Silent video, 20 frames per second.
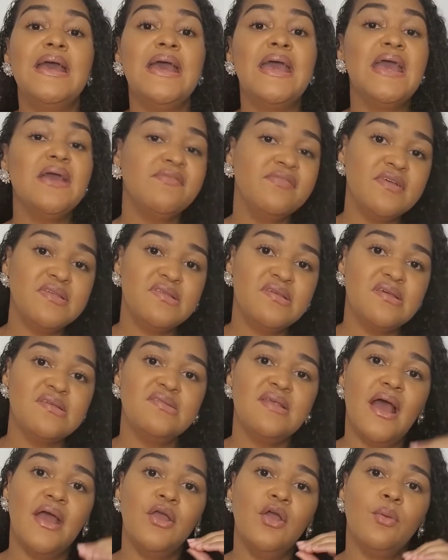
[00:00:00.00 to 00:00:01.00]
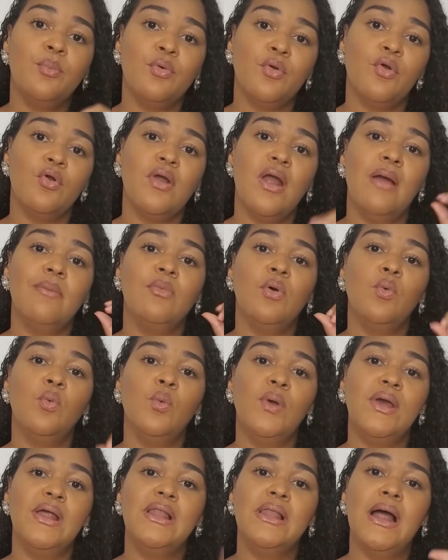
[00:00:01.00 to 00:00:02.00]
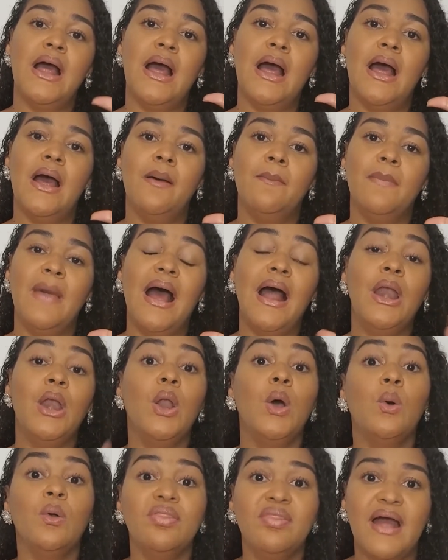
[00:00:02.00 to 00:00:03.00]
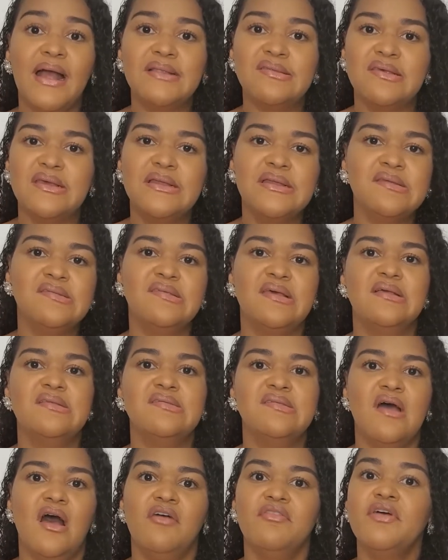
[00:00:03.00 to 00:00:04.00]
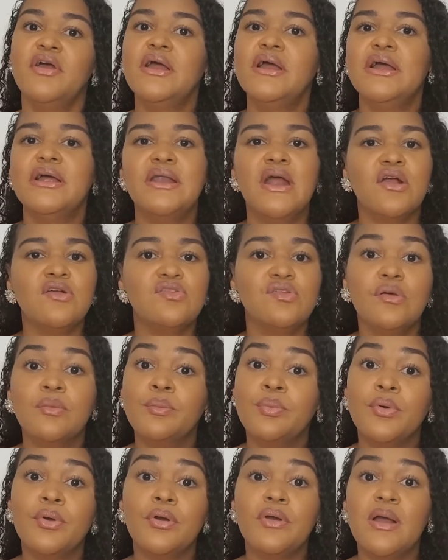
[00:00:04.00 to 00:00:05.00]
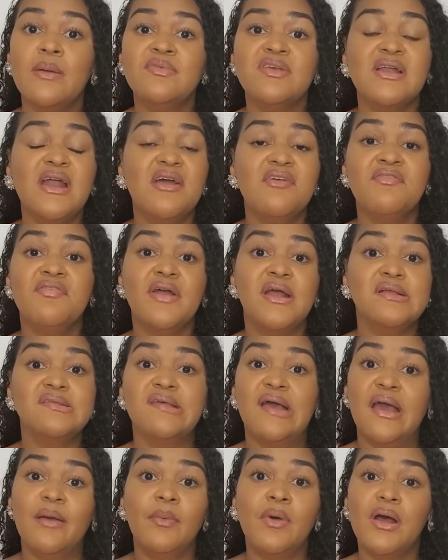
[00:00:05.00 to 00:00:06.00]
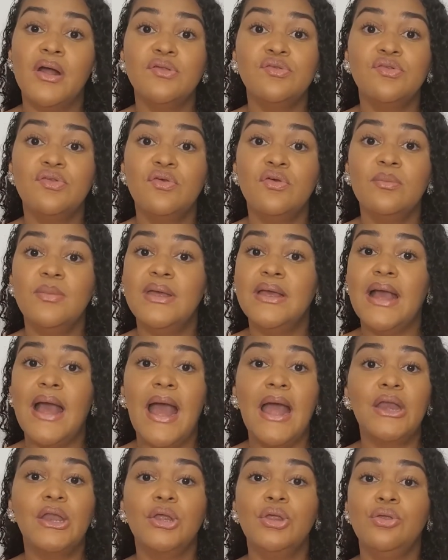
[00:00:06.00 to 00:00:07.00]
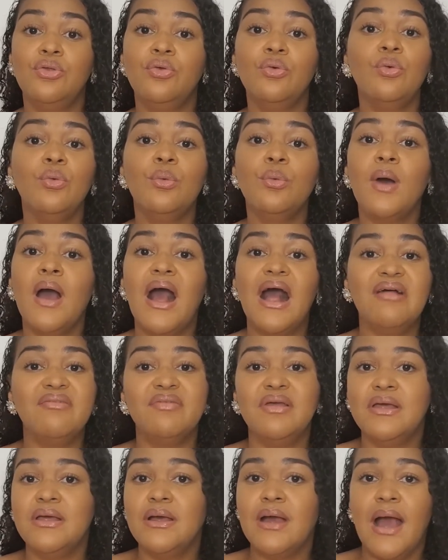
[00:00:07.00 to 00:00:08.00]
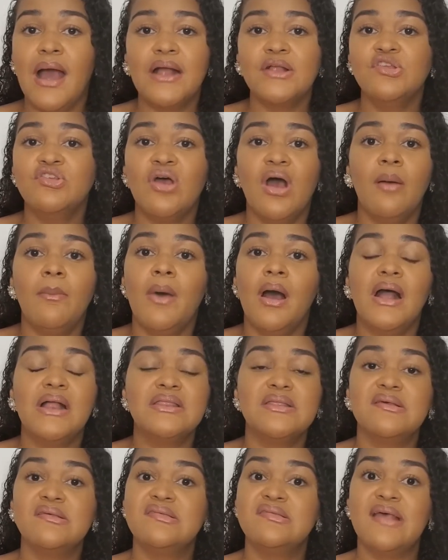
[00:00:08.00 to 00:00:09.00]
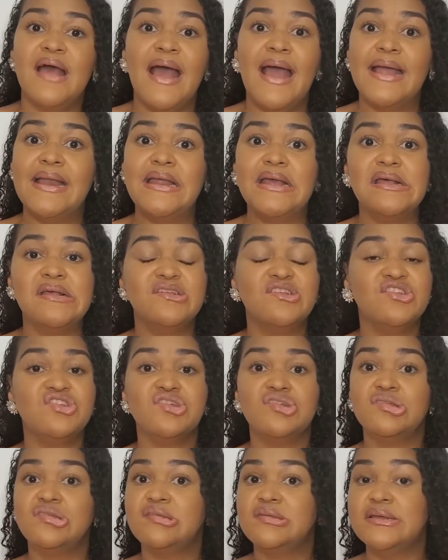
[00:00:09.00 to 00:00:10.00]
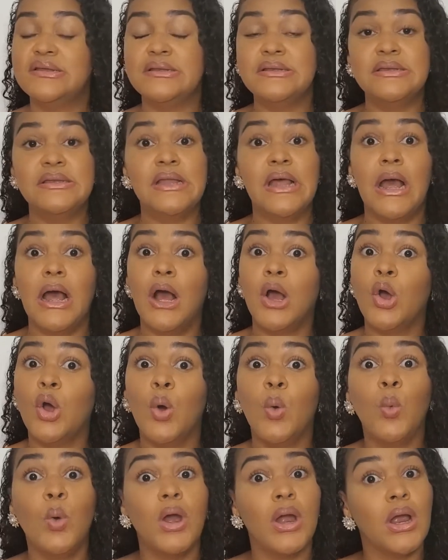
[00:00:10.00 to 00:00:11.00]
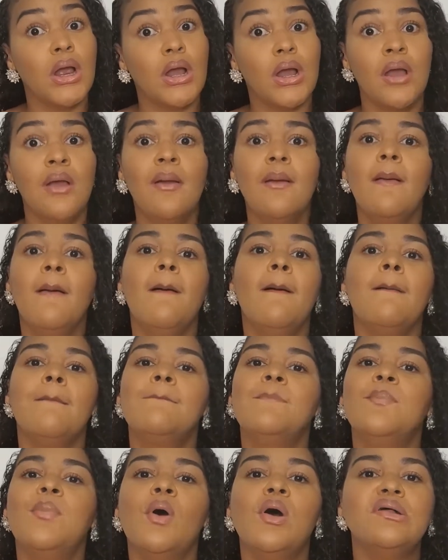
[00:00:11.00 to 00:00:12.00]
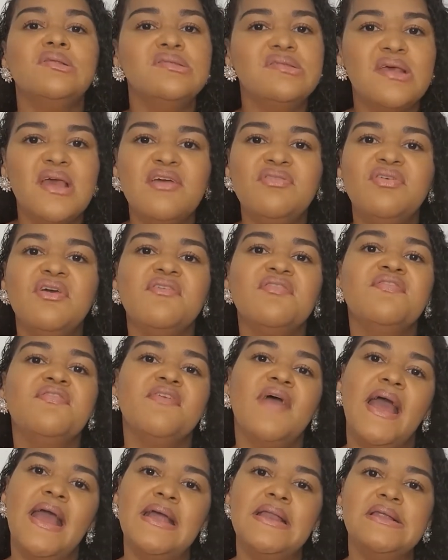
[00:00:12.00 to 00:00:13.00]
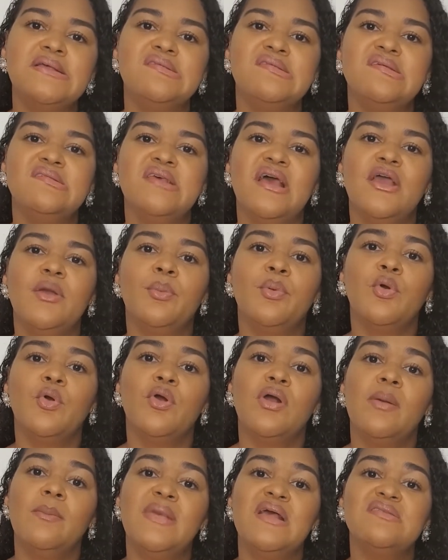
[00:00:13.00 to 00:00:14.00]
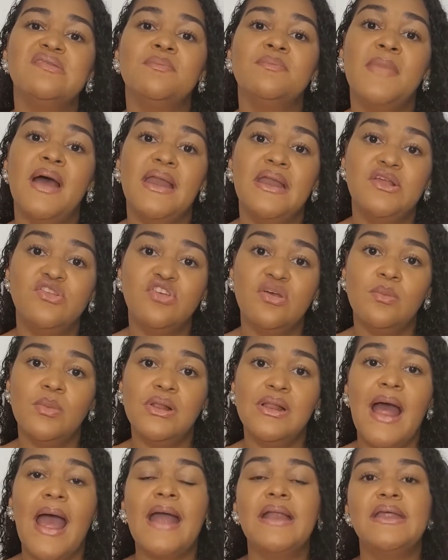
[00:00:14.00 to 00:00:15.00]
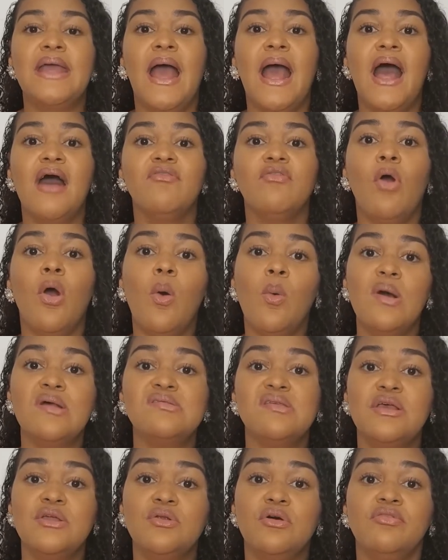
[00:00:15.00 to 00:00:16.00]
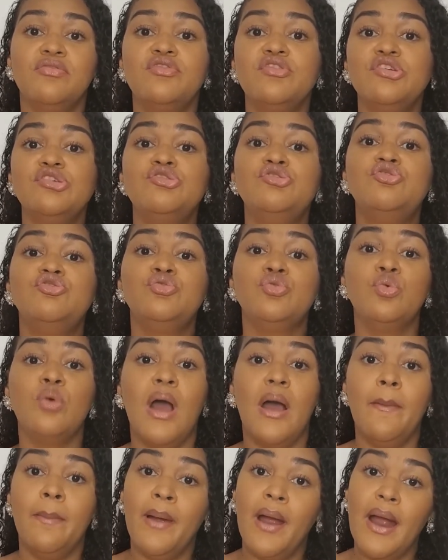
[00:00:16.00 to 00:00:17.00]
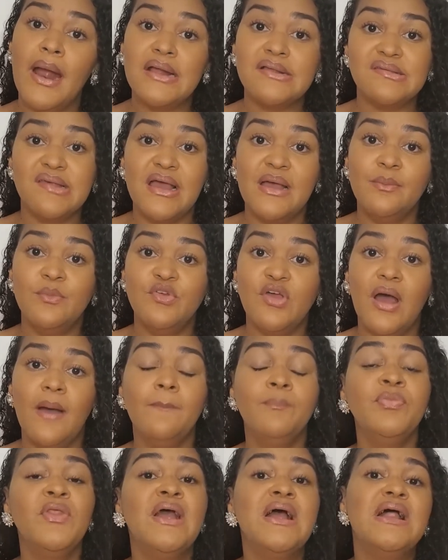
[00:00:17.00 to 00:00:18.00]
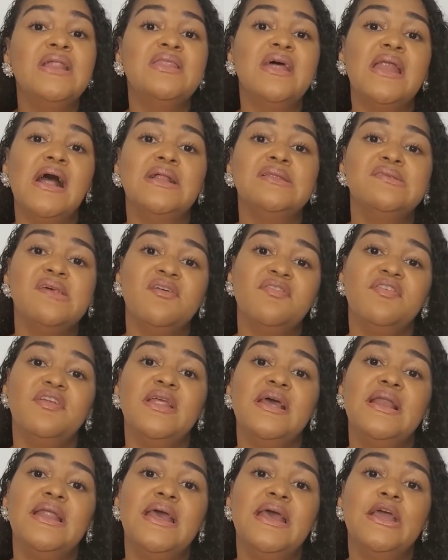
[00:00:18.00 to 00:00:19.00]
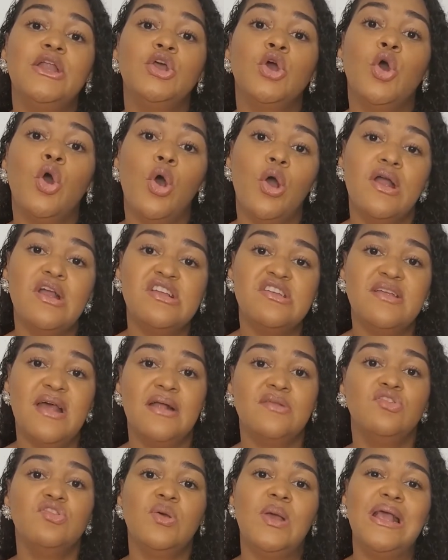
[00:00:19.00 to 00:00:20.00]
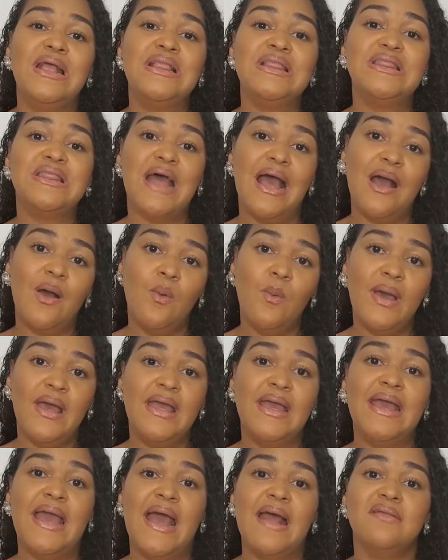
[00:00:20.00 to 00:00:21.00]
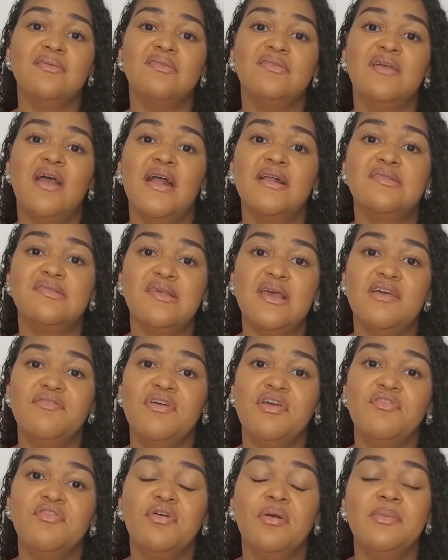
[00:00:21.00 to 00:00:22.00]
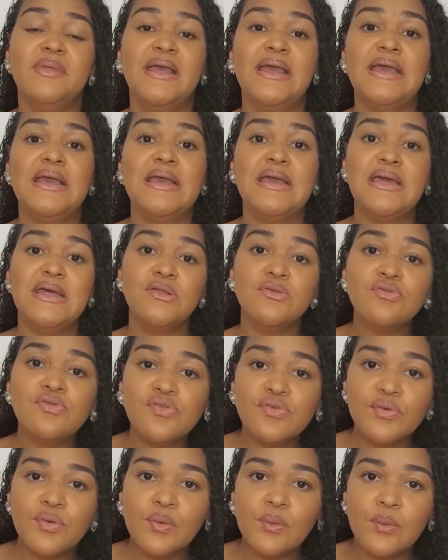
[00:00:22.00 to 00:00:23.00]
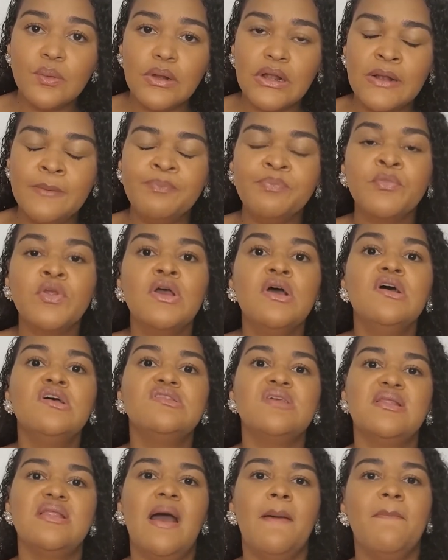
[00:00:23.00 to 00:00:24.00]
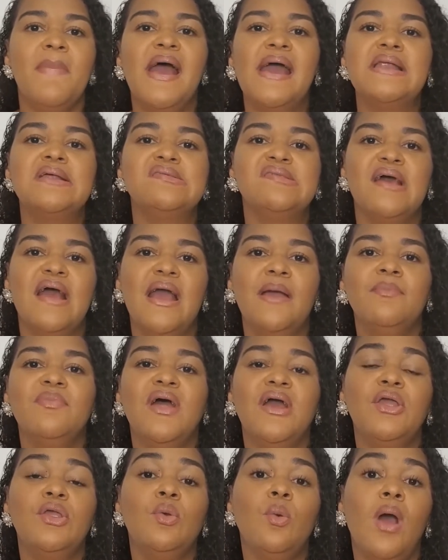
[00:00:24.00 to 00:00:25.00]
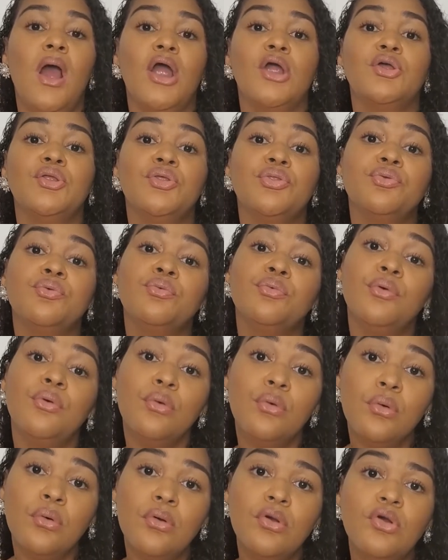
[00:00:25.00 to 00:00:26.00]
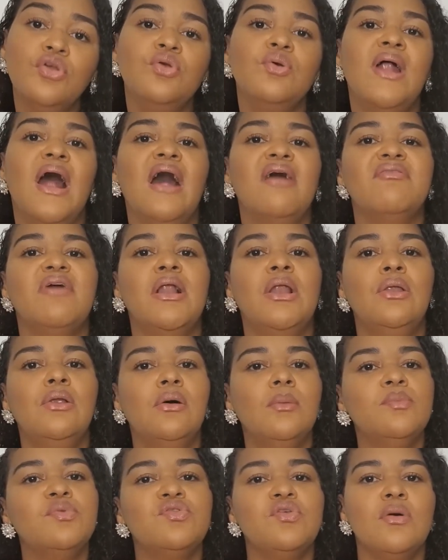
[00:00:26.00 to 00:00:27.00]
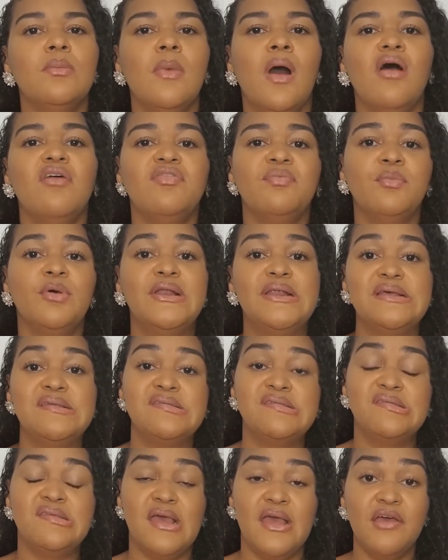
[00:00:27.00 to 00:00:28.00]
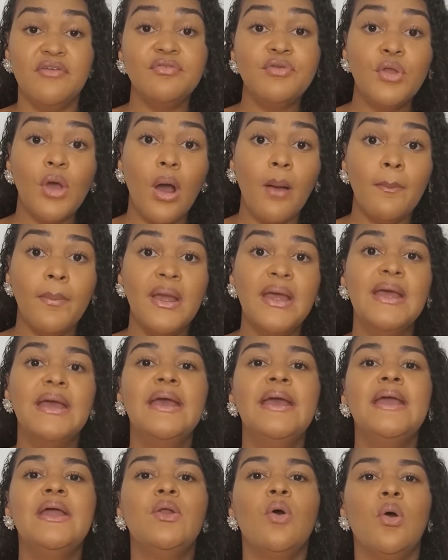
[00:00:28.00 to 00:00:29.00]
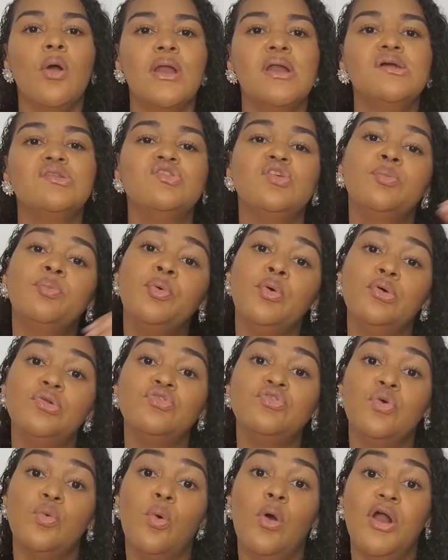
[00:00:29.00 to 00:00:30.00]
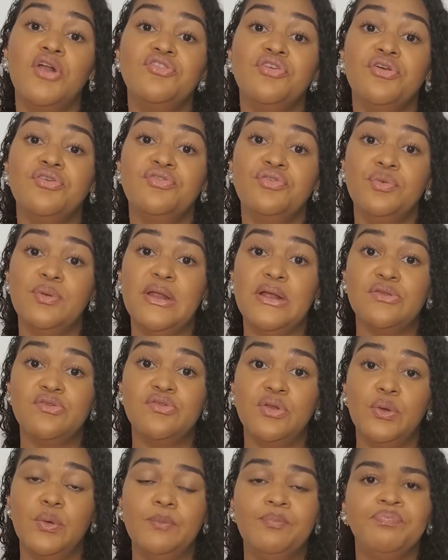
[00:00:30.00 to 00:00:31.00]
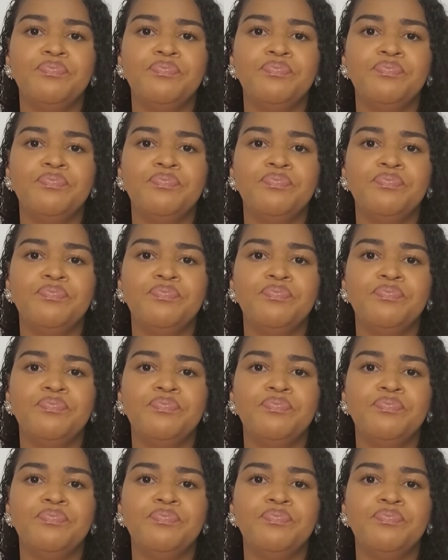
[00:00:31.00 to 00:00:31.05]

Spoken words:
If it is that your program will allow that, in the sense of there are some programs that are very time consuming and you having a job on the side is just not gonna work. But if you find it is that your program is manageable and you have always enough to do a part-time job, then I'll definitely encourage that. So in that way you can start saving from you in school, so that by the time that you are through, you'd have a lump sum of money saved up in order to put towards your student loan.